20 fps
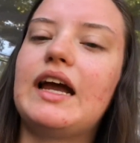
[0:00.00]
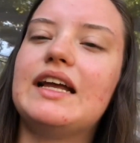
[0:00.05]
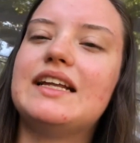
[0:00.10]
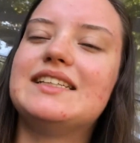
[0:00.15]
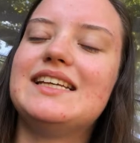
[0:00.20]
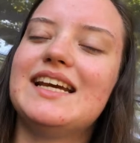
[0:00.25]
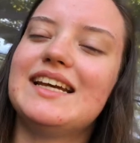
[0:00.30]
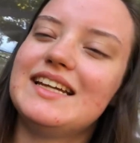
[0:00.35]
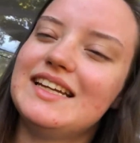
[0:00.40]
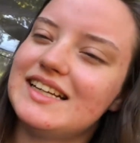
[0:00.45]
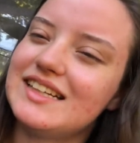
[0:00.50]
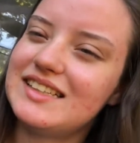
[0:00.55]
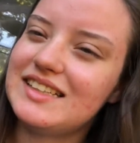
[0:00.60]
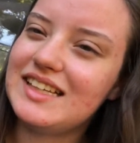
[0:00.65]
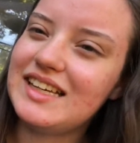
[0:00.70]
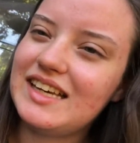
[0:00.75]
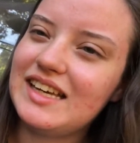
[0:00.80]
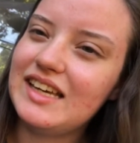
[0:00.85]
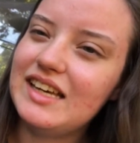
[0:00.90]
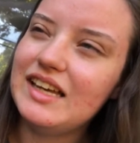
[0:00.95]

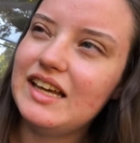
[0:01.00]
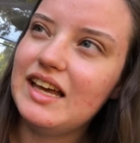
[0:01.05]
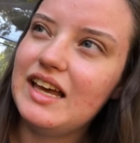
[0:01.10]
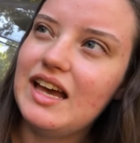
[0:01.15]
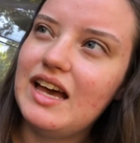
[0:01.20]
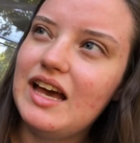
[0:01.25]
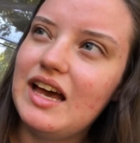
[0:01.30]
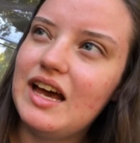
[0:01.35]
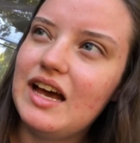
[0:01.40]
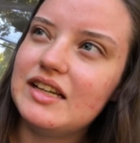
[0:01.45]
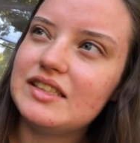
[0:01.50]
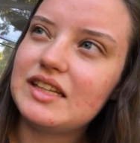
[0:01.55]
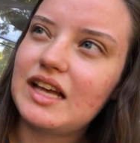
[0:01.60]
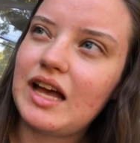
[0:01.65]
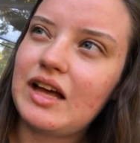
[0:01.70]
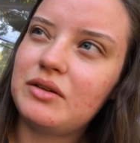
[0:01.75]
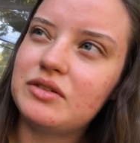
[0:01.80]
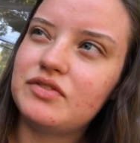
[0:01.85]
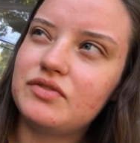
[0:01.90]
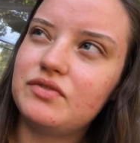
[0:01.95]
Technically,
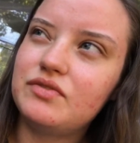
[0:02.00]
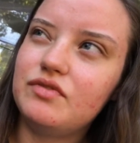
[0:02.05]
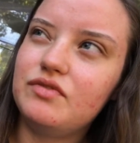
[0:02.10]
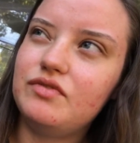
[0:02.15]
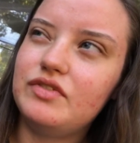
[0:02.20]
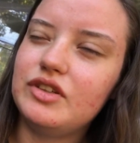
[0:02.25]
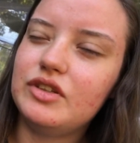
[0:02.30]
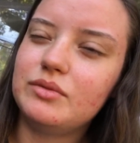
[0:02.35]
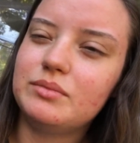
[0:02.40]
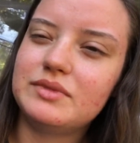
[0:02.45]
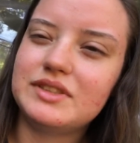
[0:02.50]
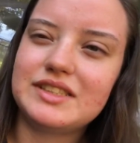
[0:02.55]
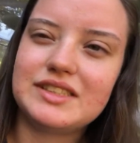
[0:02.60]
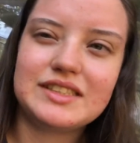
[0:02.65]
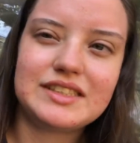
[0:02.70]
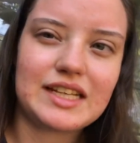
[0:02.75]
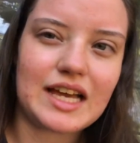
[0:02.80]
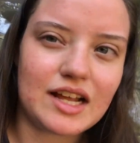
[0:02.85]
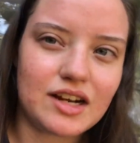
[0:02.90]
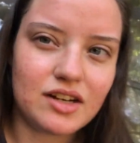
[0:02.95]
I'll film
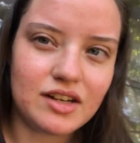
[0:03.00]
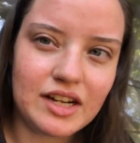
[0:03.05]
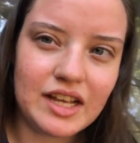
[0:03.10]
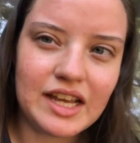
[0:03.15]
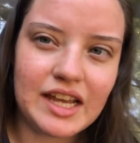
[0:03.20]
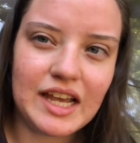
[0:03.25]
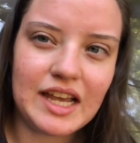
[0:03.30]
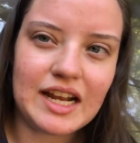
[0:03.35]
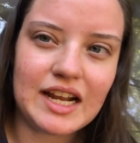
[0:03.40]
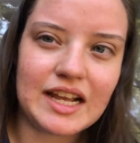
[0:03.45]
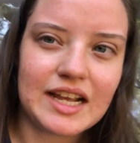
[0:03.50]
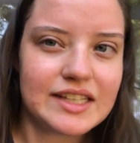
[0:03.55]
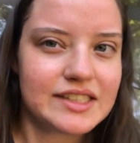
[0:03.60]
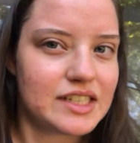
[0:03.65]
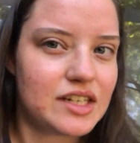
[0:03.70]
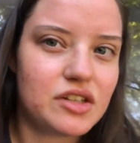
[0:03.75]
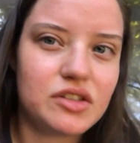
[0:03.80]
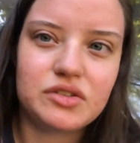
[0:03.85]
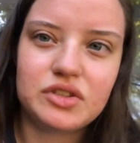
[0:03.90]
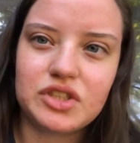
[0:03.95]
Saturday, and I guess
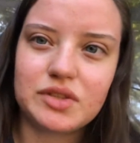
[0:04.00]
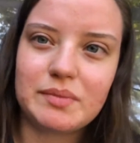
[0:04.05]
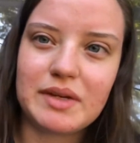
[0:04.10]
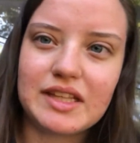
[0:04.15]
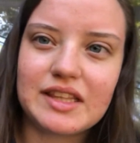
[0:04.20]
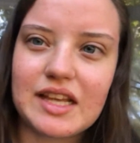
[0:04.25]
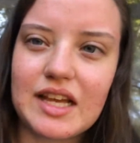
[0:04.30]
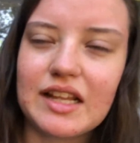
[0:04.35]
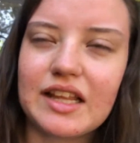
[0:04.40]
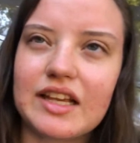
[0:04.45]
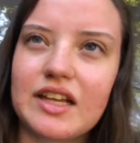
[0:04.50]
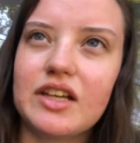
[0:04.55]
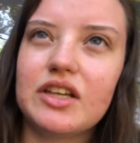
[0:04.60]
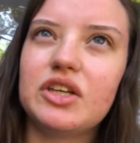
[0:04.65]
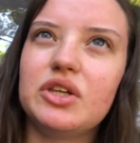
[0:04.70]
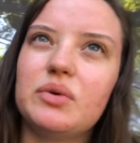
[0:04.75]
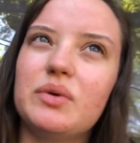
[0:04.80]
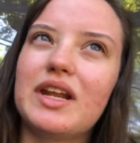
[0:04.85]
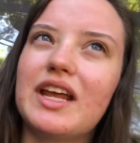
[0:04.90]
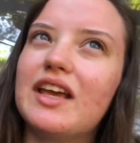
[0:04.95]
I'll just make that like a
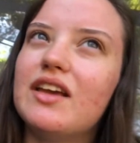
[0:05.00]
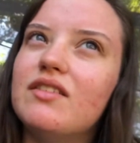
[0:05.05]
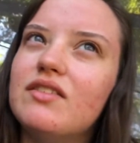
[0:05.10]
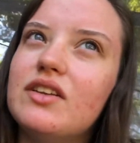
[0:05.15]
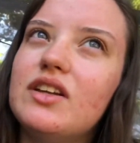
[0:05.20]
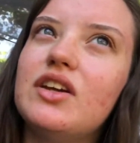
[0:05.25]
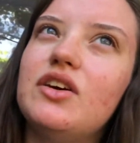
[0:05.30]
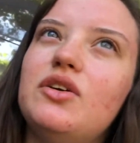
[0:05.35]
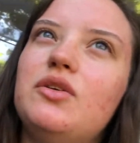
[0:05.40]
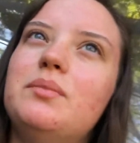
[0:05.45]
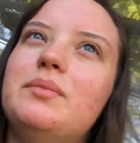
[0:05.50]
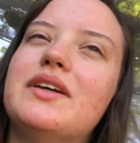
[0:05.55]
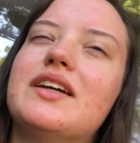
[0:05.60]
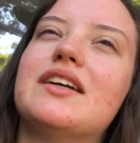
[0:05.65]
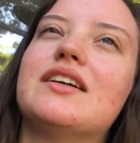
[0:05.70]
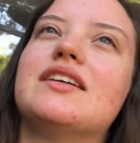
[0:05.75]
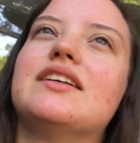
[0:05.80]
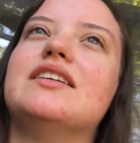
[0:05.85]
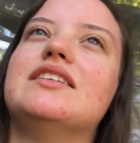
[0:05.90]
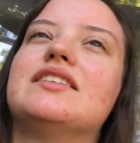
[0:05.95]
Q&A video
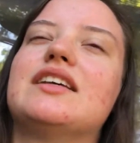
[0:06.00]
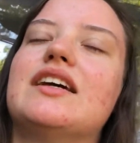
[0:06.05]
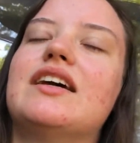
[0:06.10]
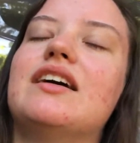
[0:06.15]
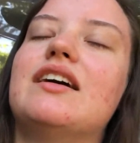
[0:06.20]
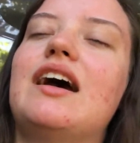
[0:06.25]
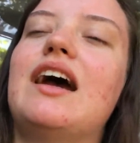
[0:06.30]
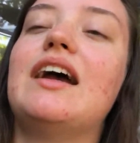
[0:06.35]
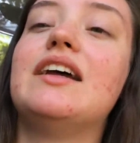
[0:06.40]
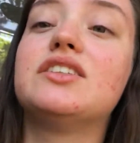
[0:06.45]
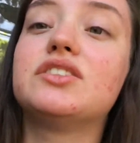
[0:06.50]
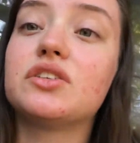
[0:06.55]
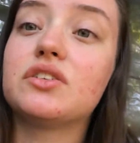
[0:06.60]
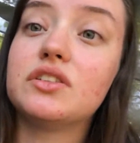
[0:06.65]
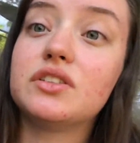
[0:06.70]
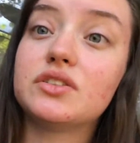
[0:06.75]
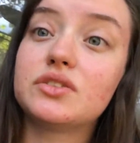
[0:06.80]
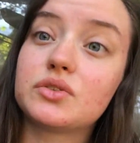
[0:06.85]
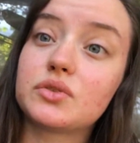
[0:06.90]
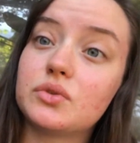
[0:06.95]
because I
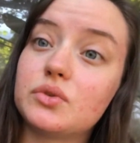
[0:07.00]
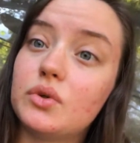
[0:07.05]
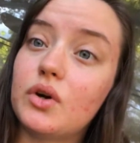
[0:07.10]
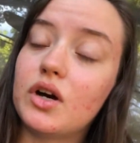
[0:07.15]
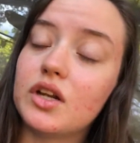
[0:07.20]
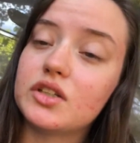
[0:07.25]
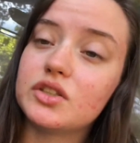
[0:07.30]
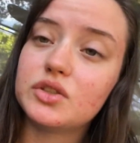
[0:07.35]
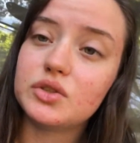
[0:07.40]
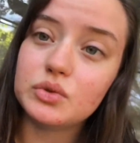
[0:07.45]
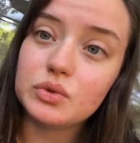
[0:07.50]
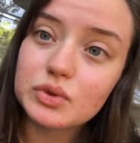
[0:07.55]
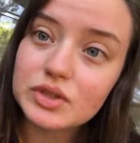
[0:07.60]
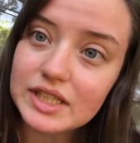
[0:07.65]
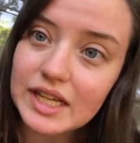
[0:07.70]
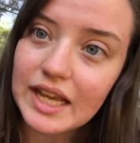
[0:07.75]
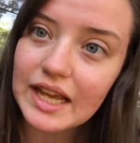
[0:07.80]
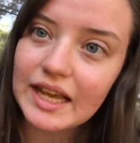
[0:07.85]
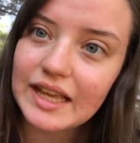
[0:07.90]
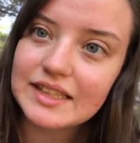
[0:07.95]
started school on
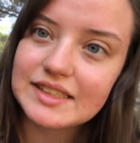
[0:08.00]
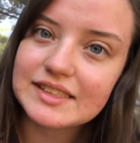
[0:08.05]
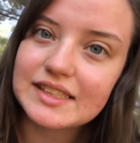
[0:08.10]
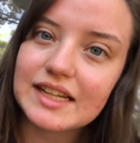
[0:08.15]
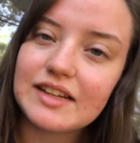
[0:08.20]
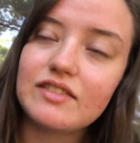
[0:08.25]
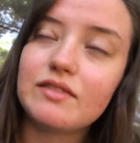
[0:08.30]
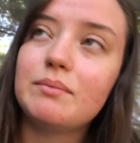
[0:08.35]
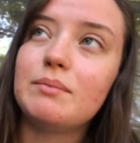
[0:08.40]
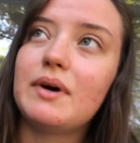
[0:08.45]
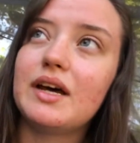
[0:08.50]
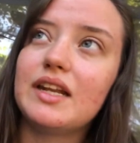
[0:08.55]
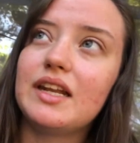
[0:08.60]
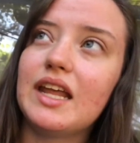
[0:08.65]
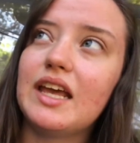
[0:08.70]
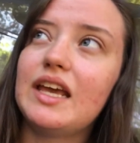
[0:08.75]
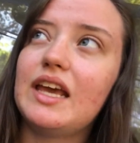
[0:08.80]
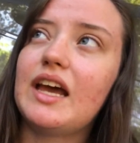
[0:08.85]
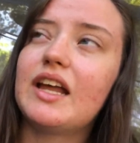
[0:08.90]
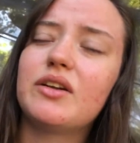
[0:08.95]
Tuesday instead of
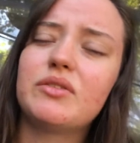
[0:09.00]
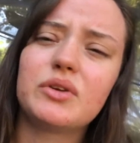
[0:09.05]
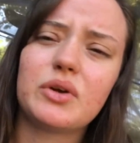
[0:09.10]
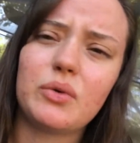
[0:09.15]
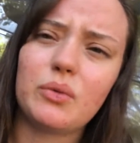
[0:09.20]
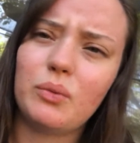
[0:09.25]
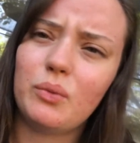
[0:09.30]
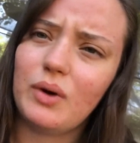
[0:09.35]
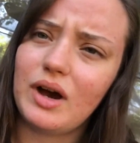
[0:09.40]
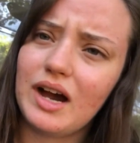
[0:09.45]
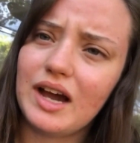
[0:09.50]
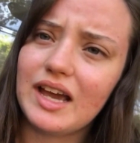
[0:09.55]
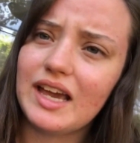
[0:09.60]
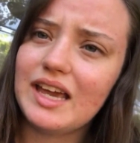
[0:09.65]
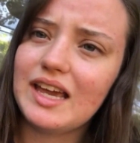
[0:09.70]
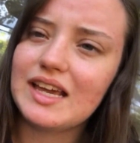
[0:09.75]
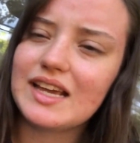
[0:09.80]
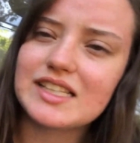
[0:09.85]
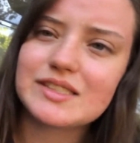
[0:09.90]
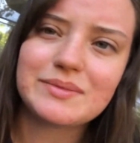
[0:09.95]
Monday. I don't know why.
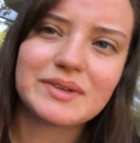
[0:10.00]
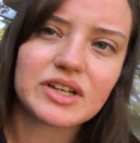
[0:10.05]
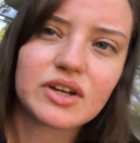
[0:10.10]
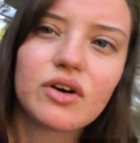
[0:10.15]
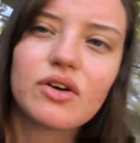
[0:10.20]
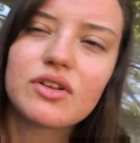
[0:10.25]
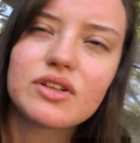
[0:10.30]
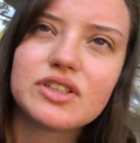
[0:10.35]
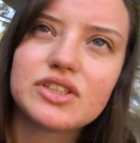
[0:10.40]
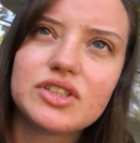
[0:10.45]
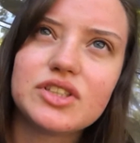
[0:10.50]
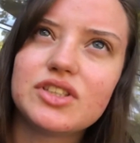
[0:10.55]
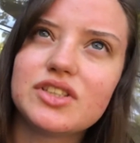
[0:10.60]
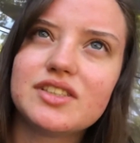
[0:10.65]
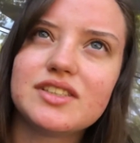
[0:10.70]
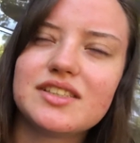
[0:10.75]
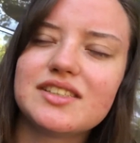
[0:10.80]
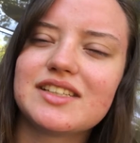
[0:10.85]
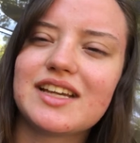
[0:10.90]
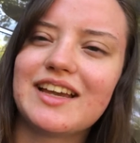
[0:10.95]
I guess my college just
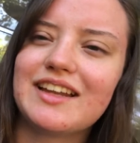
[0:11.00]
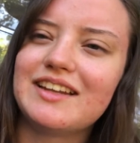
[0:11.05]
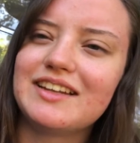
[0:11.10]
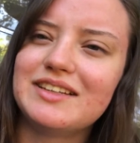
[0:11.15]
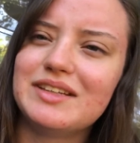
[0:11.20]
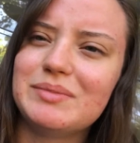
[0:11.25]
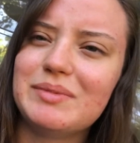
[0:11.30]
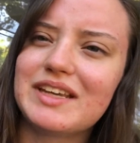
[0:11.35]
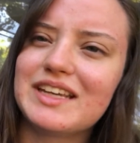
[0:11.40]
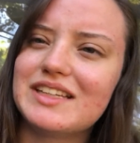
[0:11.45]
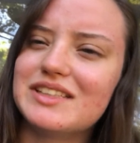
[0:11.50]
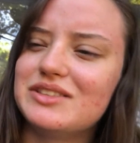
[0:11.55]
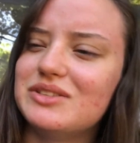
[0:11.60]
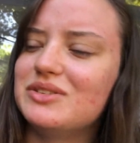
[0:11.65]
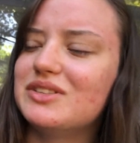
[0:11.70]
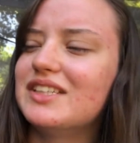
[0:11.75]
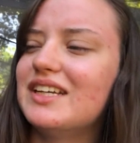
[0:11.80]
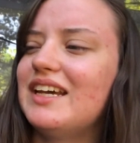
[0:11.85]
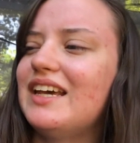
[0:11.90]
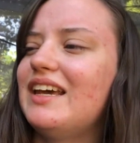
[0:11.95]
decided to make it
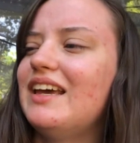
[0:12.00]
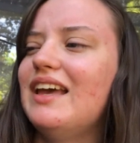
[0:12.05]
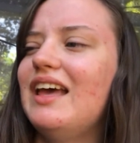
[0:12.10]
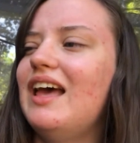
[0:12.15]
Tuesday.